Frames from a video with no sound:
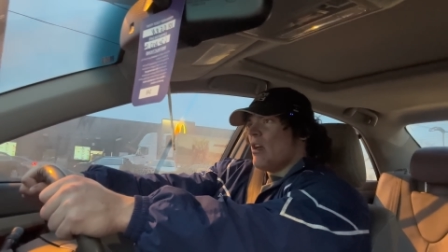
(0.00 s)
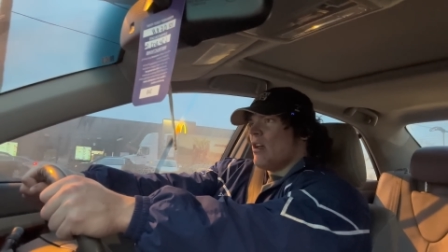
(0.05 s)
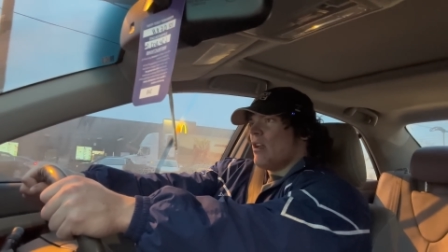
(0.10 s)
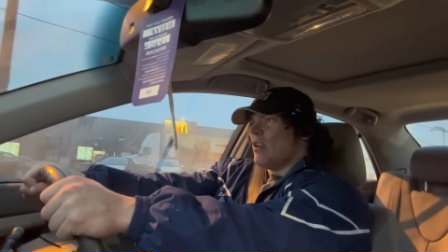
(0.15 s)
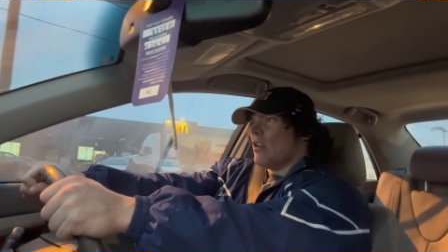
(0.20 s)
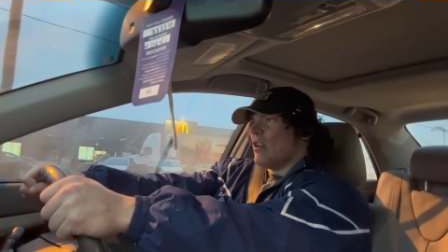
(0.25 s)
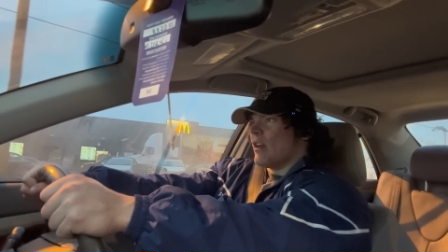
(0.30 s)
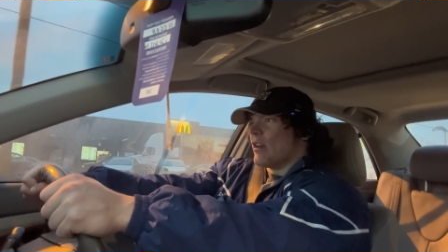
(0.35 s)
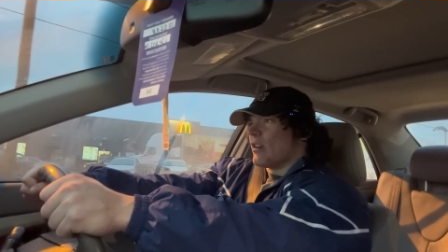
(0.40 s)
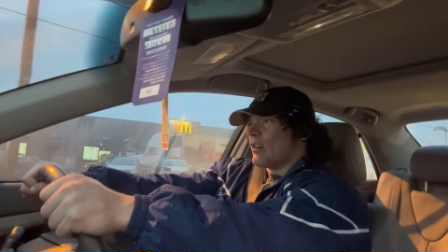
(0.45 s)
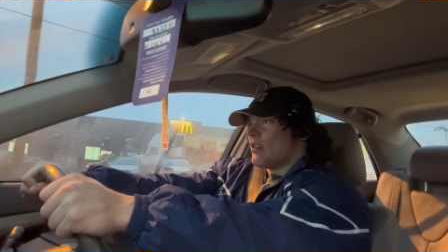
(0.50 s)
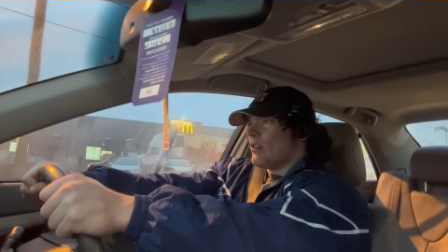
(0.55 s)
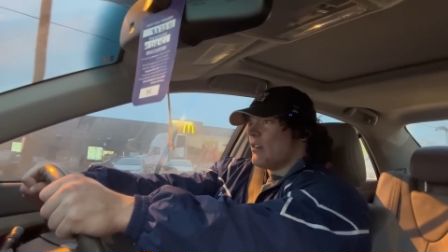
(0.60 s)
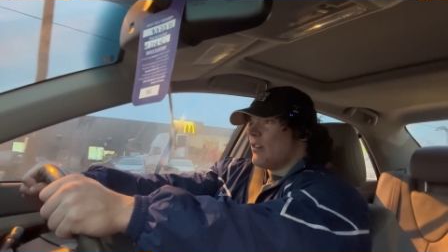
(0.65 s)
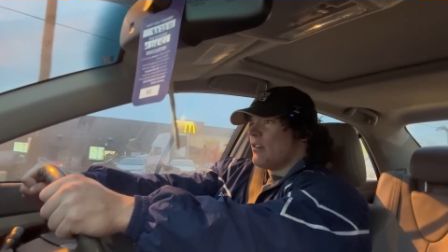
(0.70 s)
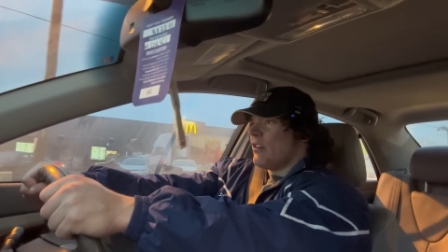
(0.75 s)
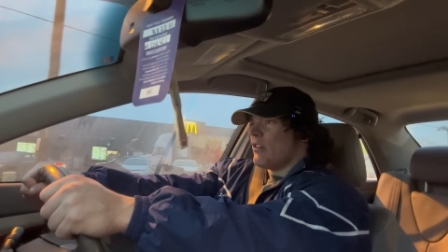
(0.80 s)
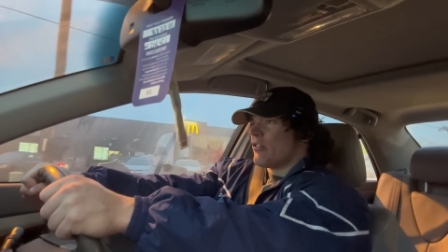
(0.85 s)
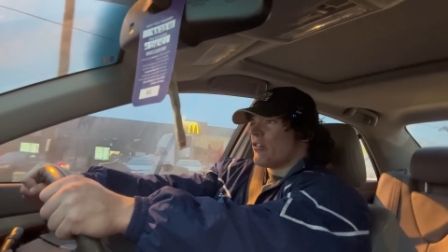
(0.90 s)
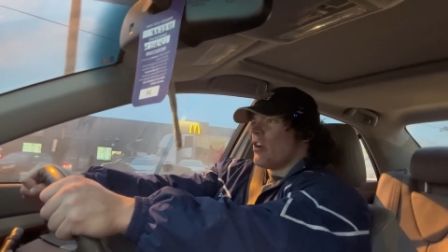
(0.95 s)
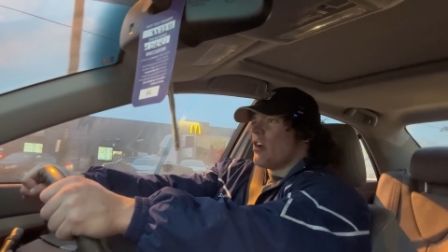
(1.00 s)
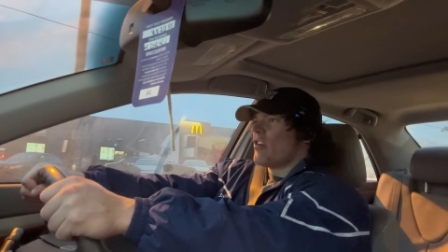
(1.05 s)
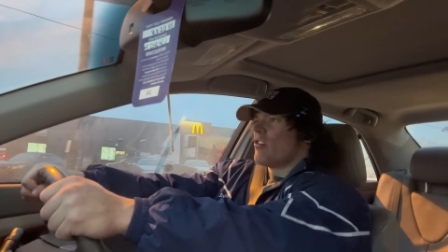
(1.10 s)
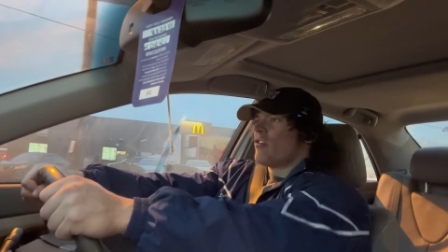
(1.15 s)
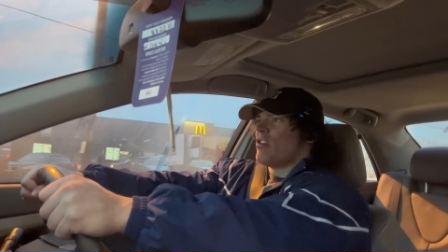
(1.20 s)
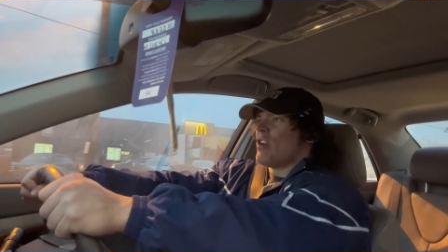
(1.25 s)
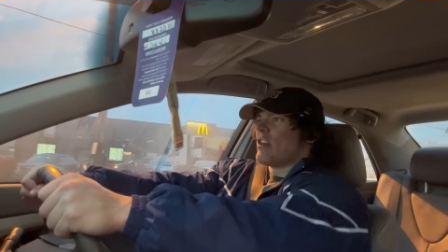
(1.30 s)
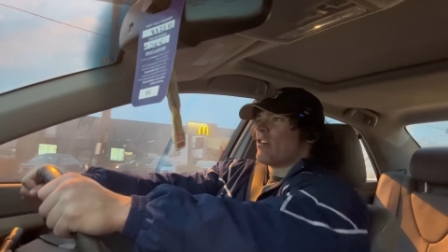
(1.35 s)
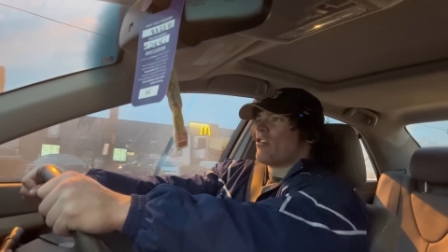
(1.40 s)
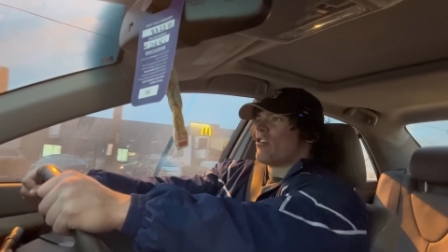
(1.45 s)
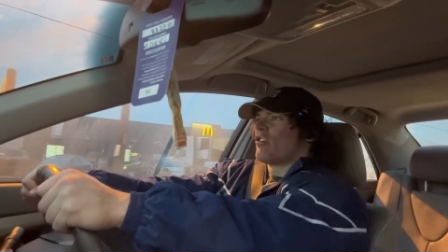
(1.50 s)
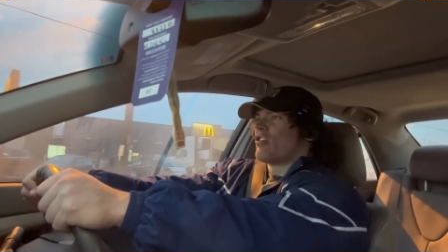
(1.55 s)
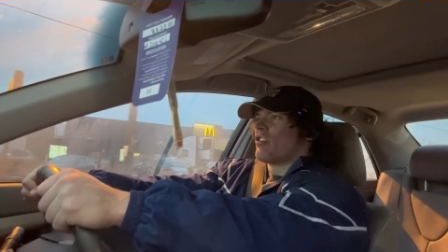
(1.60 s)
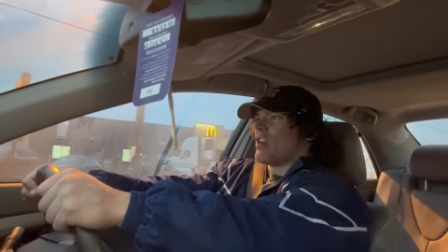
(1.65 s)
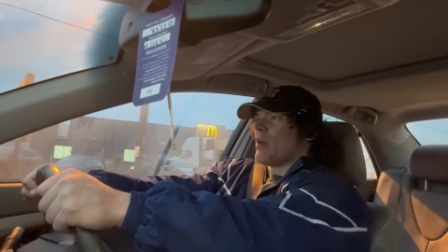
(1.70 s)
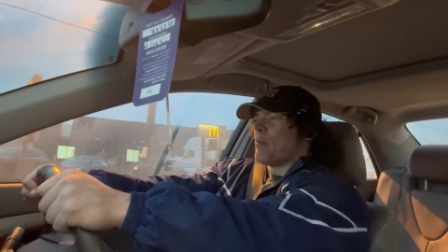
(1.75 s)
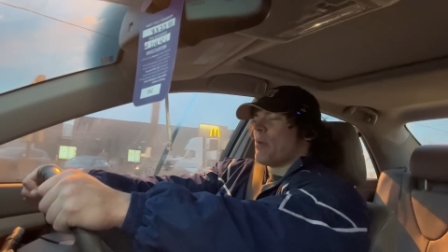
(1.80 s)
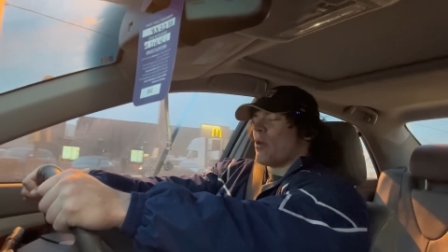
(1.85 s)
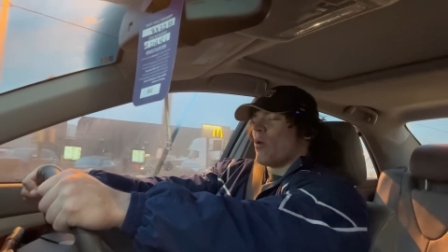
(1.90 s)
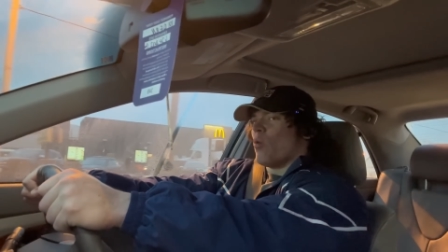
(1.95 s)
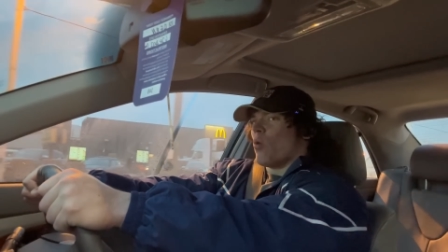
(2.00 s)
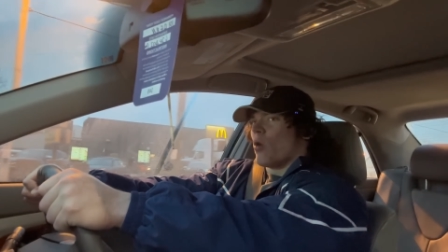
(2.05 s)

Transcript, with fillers: like as long as you're not skipping